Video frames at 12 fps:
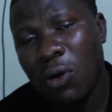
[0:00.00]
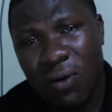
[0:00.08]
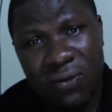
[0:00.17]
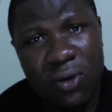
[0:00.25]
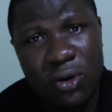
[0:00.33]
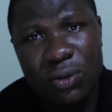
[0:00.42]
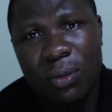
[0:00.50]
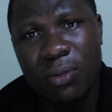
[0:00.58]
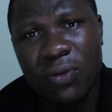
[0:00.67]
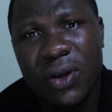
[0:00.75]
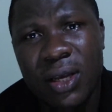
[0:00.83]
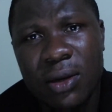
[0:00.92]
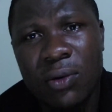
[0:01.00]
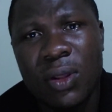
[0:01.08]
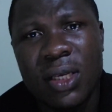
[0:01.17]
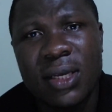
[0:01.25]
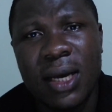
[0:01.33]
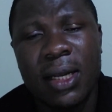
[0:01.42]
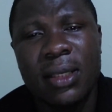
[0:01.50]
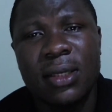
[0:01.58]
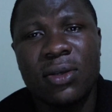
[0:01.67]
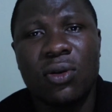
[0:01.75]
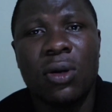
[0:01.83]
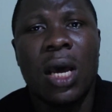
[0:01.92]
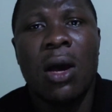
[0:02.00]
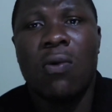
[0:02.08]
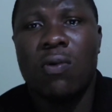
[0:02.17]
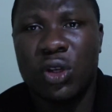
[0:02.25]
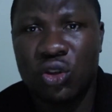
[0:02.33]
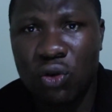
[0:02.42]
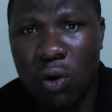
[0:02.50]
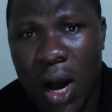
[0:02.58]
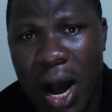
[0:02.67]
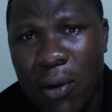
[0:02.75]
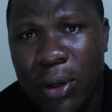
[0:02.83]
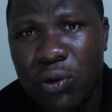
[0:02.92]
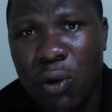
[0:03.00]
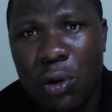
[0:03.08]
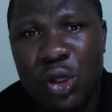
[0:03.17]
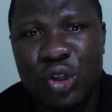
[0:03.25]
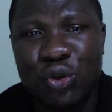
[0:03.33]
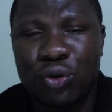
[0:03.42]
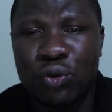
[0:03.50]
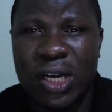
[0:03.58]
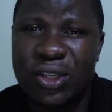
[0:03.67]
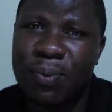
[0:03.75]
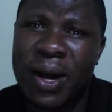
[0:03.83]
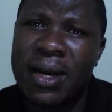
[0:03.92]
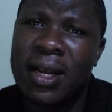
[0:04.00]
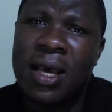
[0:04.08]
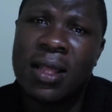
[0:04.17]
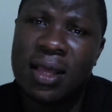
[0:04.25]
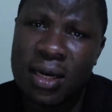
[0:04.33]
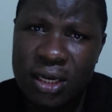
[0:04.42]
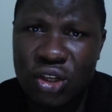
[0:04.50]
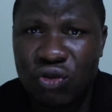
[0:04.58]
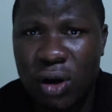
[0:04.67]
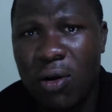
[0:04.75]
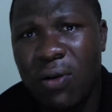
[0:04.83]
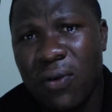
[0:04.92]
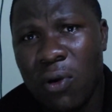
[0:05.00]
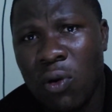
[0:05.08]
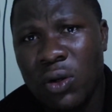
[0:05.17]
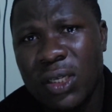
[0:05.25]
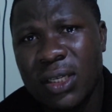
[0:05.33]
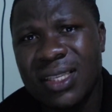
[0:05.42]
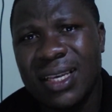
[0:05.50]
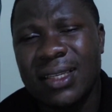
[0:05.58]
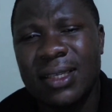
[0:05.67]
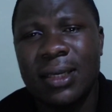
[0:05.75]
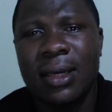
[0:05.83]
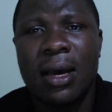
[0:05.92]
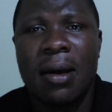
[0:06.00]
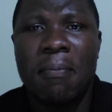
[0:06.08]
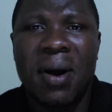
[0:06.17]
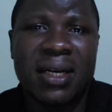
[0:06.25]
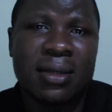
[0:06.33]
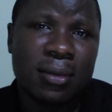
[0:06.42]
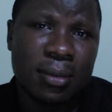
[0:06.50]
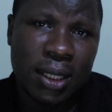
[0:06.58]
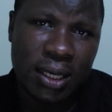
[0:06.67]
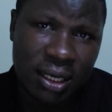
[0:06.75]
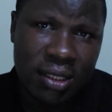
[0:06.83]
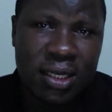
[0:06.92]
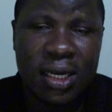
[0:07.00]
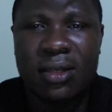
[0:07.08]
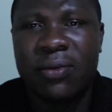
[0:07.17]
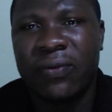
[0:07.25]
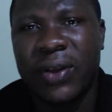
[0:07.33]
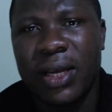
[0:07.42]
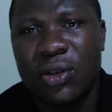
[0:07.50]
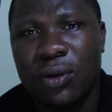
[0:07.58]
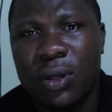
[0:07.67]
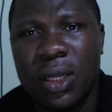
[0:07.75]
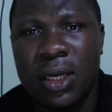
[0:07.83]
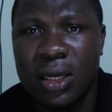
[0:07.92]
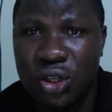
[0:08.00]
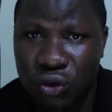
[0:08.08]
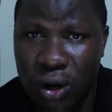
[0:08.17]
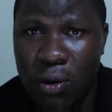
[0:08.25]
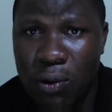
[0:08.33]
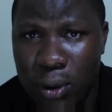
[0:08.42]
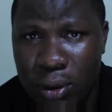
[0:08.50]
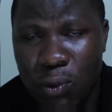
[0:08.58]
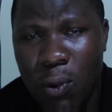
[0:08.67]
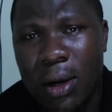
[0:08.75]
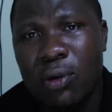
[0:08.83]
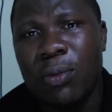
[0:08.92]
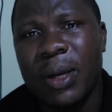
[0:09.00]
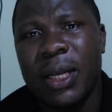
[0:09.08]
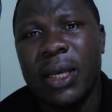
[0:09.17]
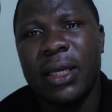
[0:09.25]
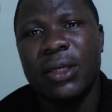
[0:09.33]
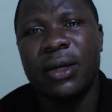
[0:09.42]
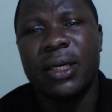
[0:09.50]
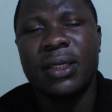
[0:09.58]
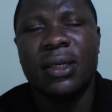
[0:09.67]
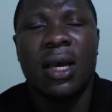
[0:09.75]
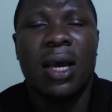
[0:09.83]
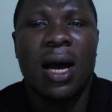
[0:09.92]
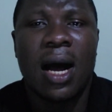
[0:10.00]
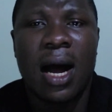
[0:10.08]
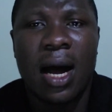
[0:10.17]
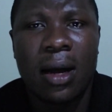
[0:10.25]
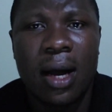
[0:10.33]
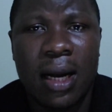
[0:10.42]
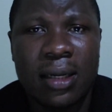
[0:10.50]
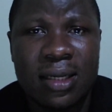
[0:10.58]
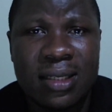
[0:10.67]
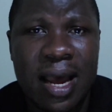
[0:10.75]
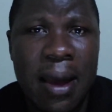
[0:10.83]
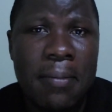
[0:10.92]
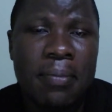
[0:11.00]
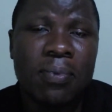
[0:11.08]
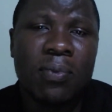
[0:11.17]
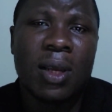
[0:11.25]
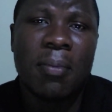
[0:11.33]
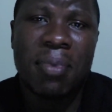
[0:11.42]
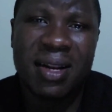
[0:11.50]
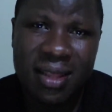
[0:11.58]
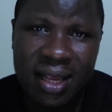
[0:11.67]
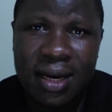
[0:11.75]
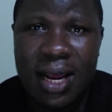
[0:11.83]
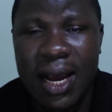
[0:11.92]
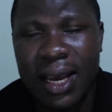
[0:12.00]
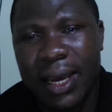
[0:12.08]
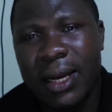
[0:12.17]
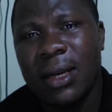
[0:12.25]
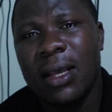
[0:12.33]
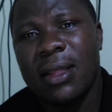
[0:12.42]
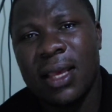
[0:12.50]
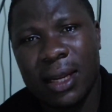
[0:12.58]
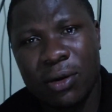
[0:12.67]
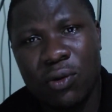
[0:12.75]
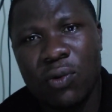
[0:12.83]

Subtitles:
of course, moving into the second season, we saw how it all transpired. They did struggle for consistency, but in his justification, they did struggle with one too many injuries at the time. But then again, they